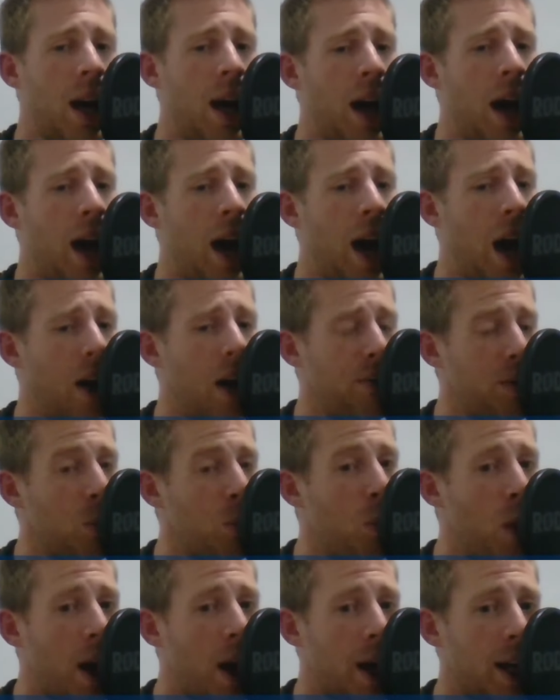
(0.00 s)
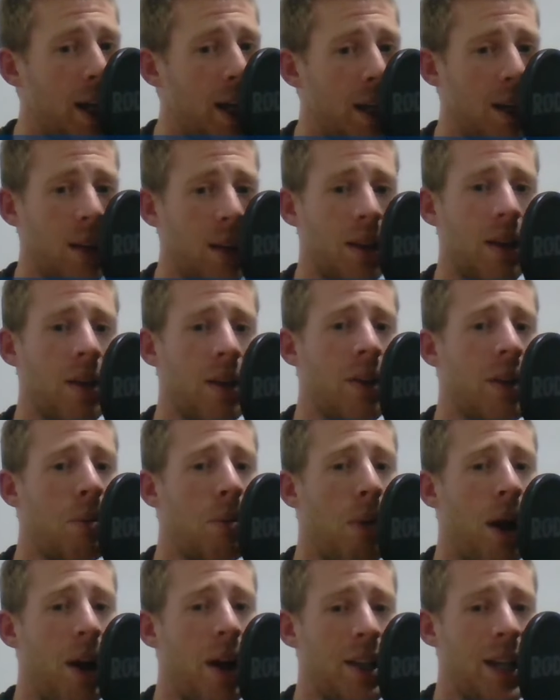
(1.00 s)
Have some wine, the
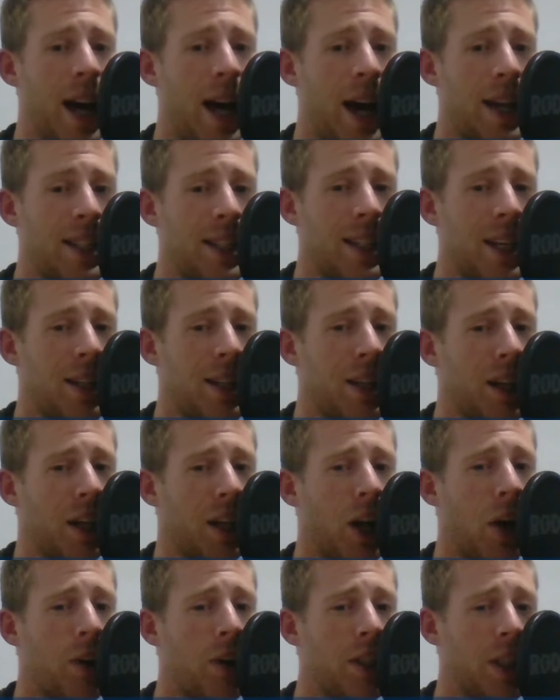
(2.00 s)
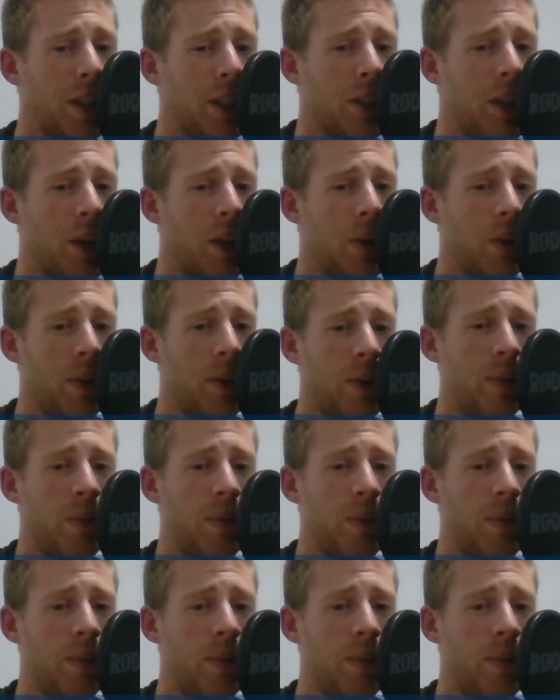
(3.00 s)
March Hare said in an encouraging tone.